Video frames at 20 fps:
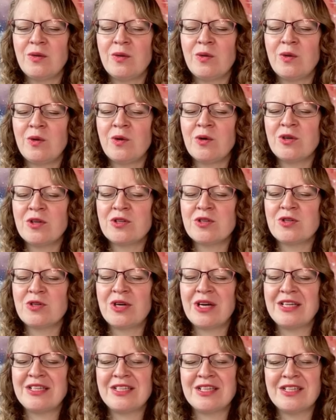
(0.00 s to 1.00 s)

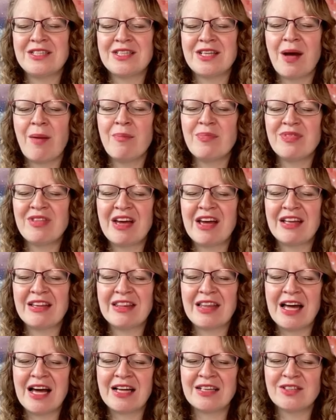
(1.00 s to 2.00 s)
orchestrated something
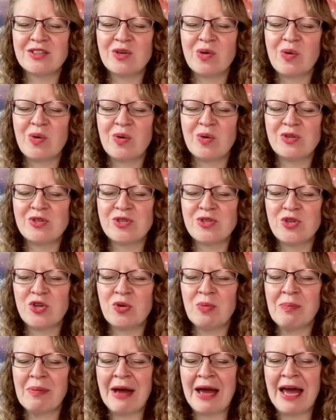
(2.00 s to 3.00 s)
that caused
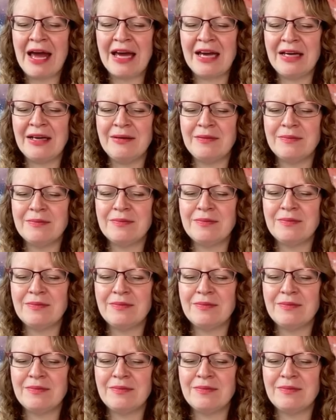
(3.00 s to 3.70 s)
you pain.